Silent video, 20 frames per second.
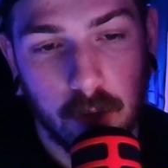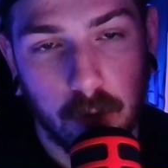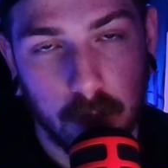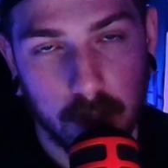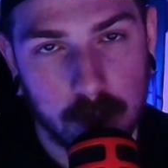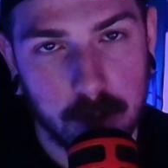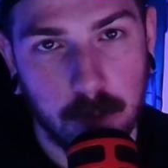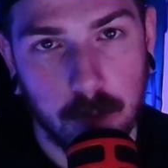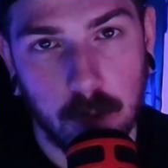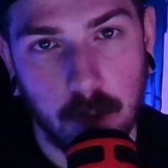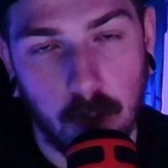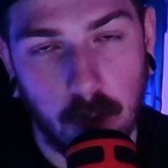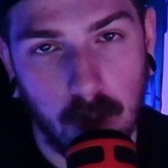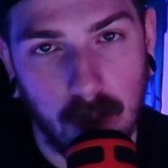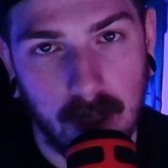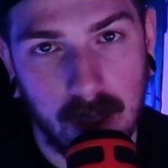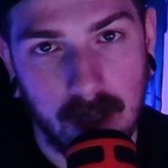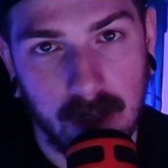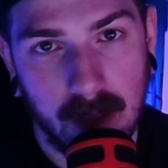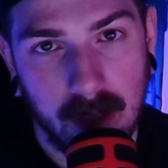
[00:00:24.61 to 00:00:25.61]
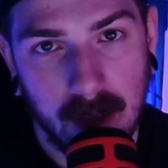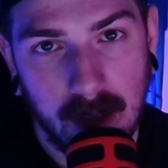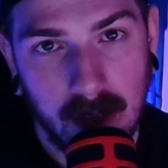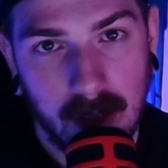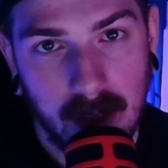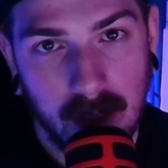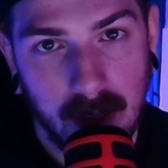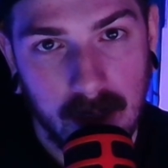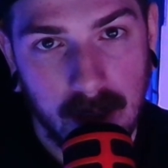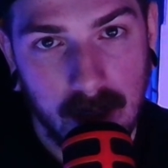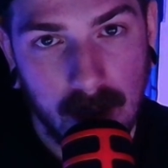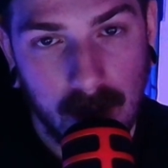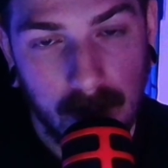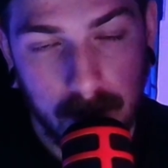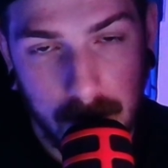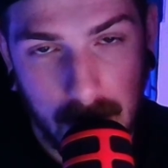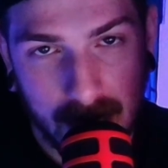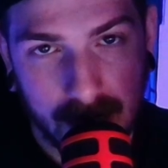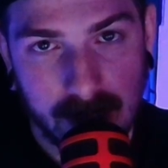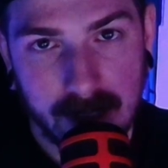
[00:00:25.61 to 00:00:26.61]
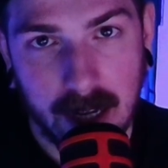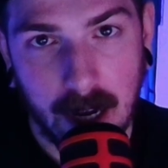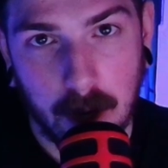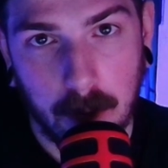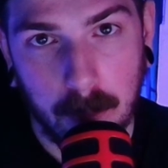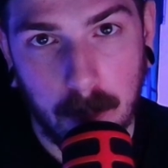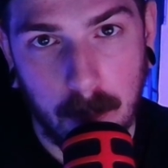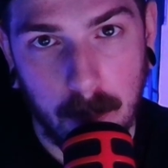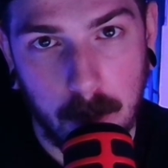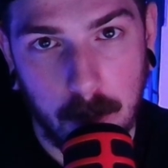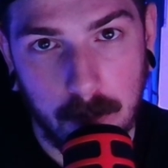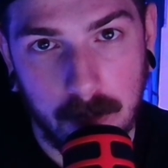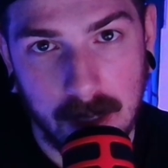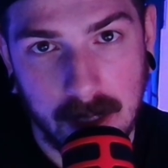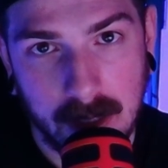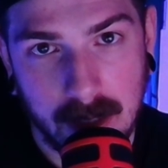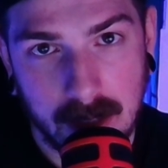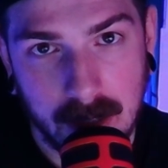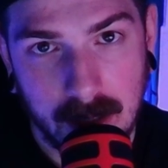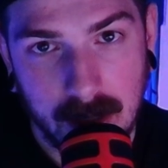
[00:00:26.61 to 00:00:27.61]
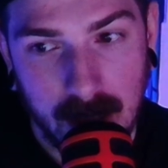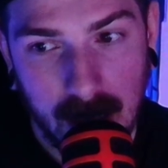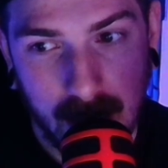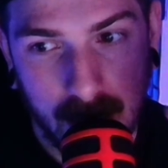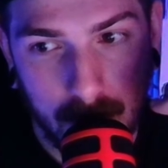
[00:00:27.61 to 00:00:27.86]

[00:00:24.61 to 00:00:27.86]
Christopher Nolan makes terrible movies,